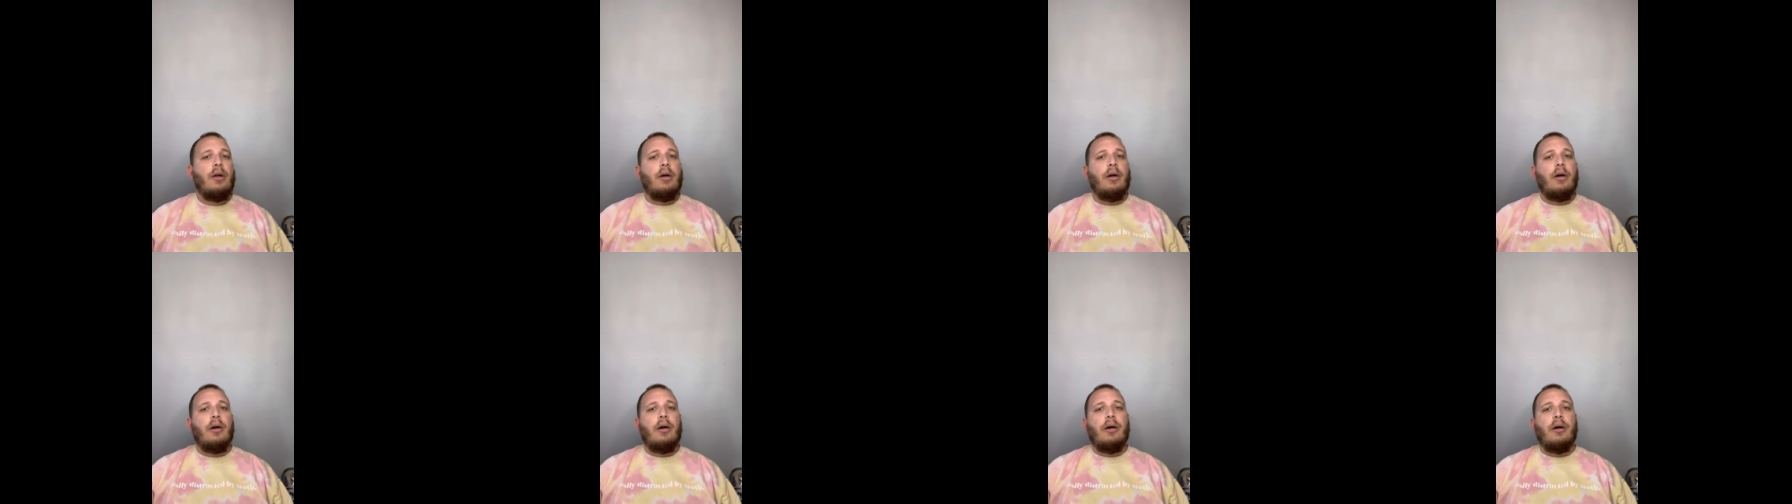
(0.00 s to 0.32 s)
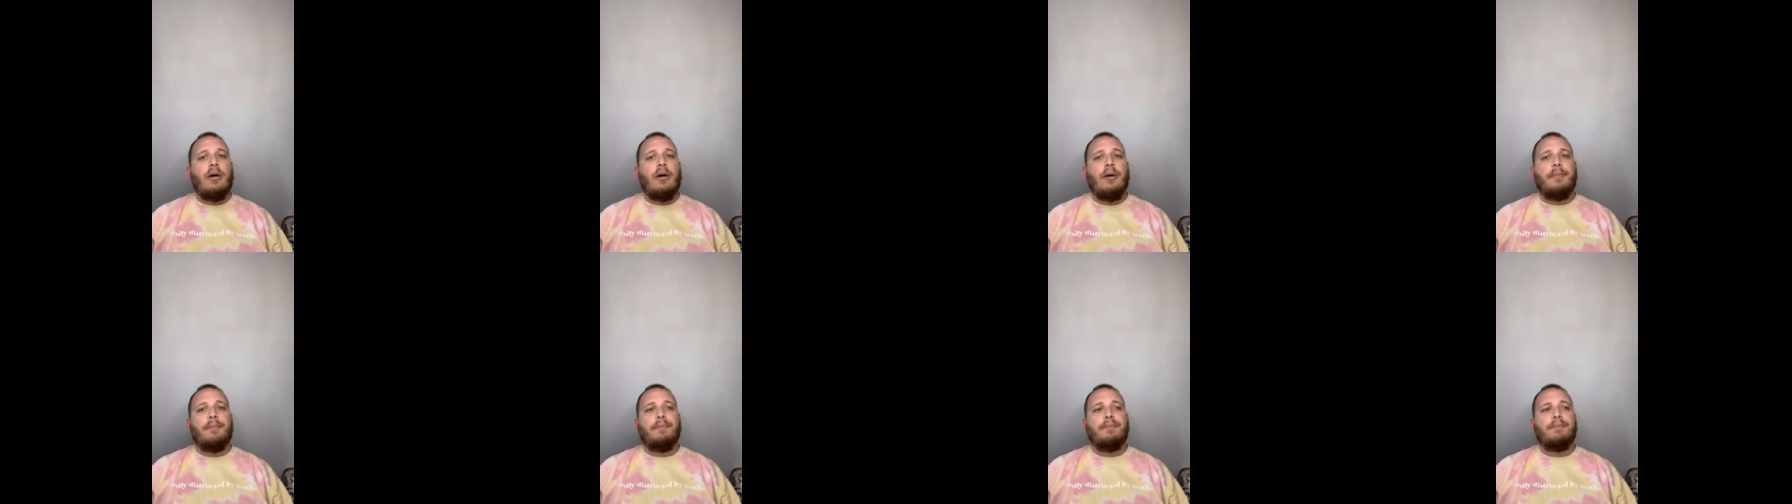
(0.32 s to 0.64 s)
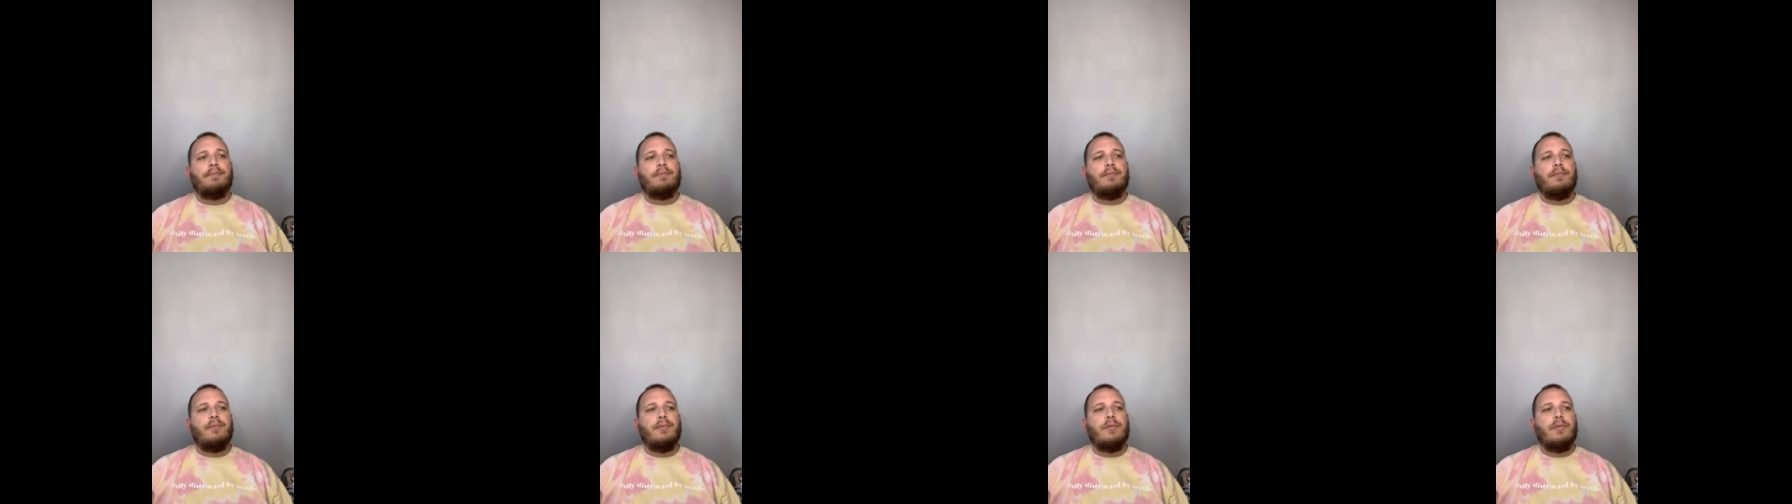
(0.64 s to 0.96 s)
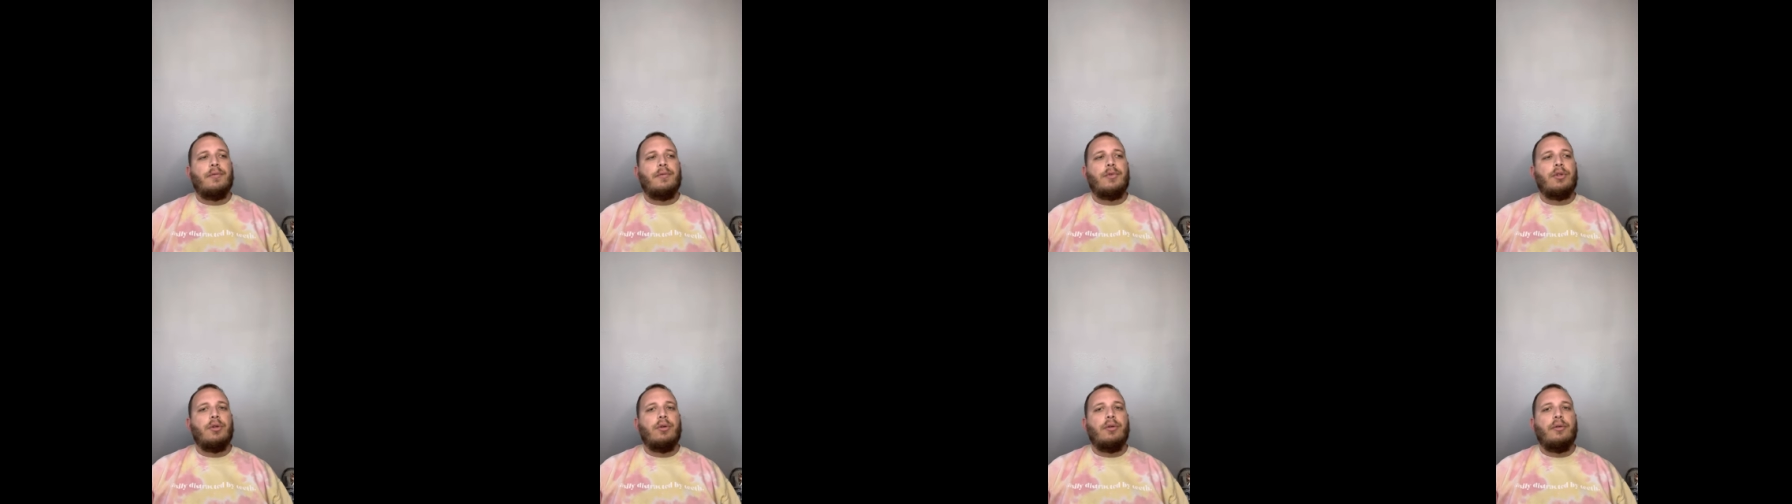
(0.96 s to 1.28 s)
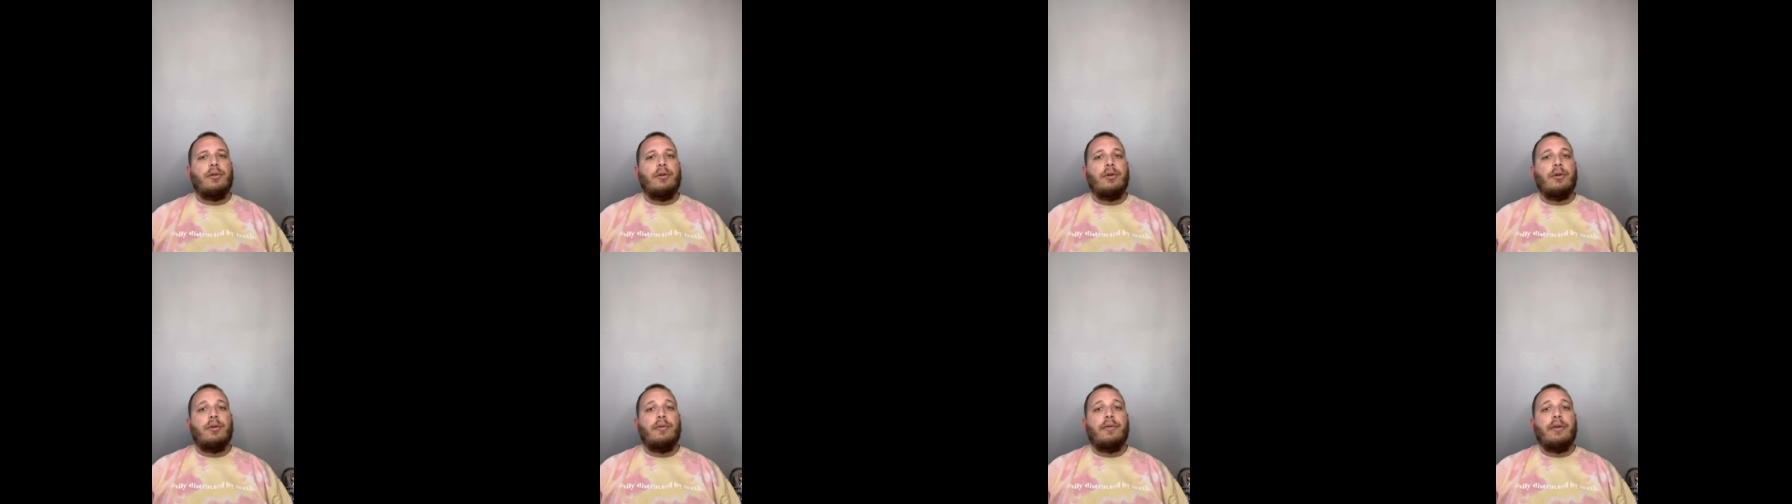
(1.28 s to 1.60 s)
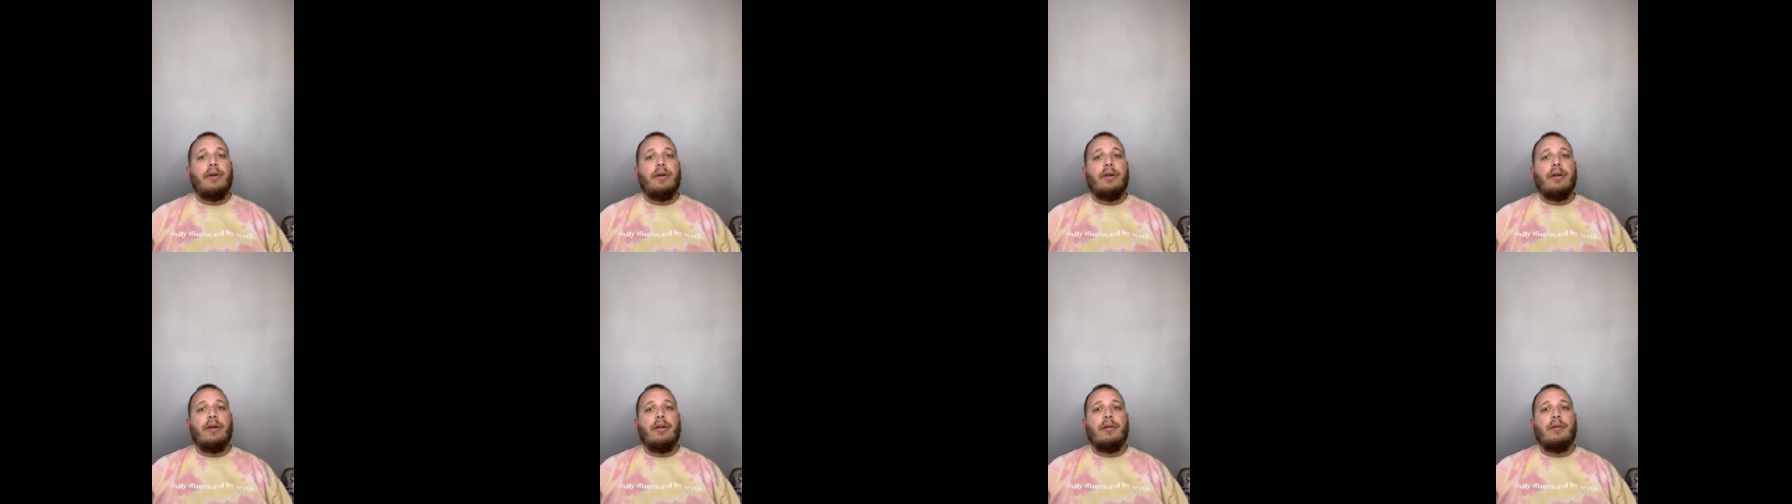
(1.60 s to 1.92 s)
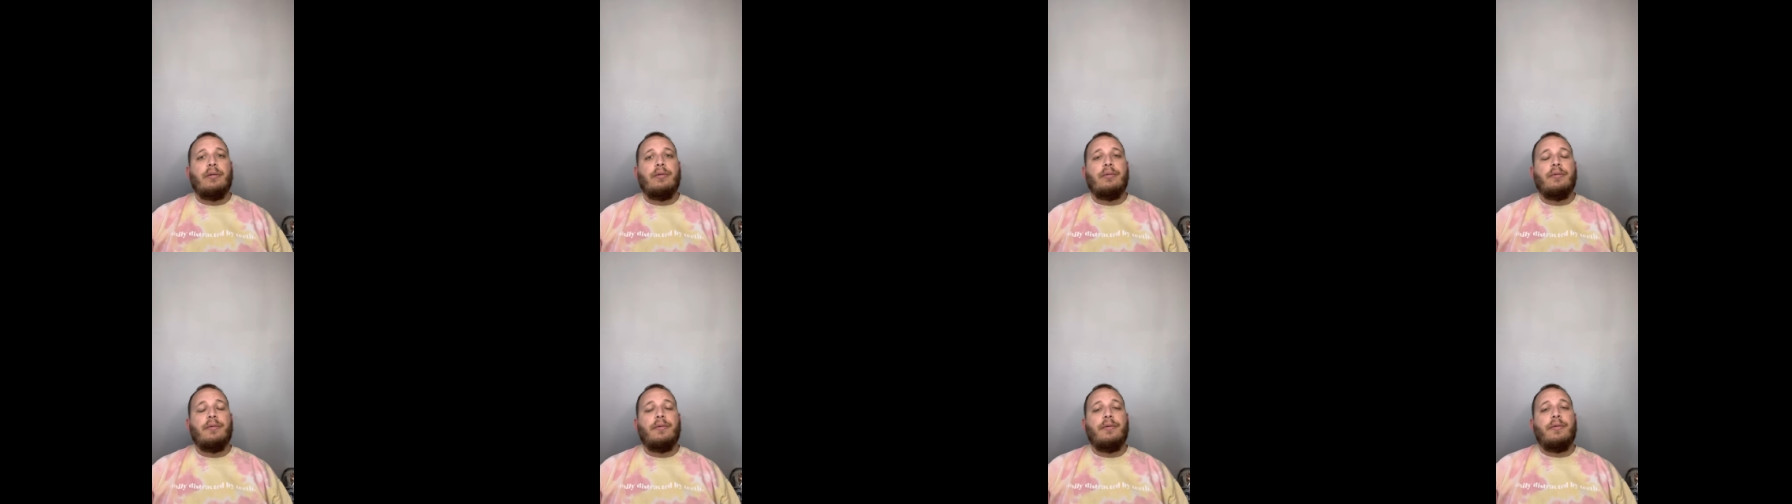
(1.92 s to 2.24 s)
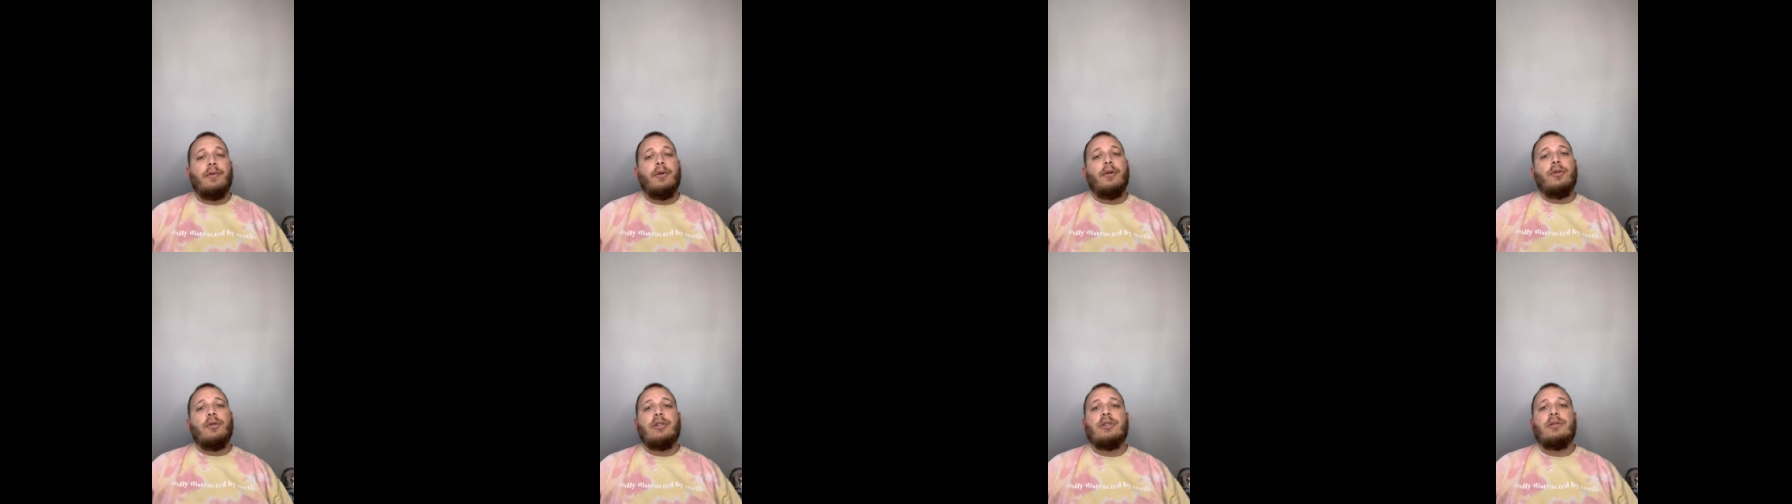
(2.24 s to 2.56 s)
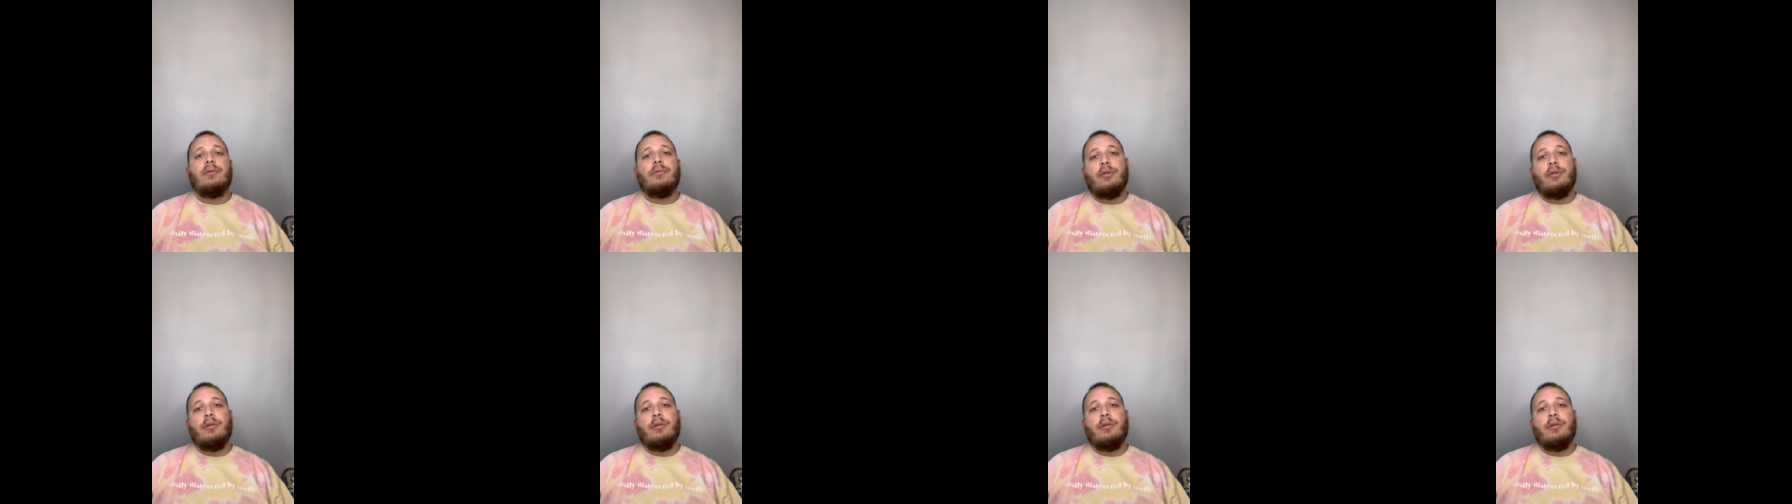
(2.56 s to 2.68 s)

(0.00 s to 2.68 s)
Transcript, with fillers: Um, so, you know, if I can fill those,